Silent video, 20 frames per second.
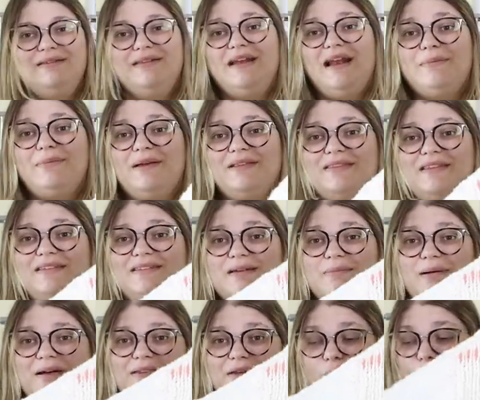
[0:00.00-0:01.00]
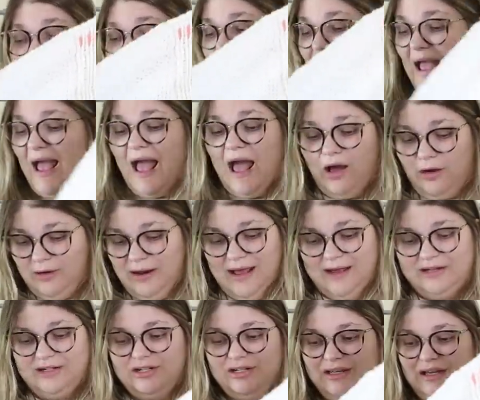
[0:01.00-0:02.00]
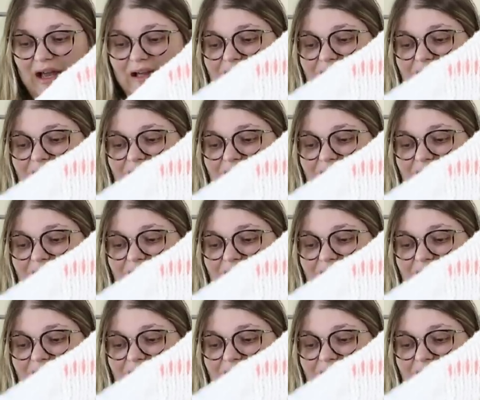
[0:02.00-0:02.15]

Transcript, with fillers: And then I picked this up on the way out, actually.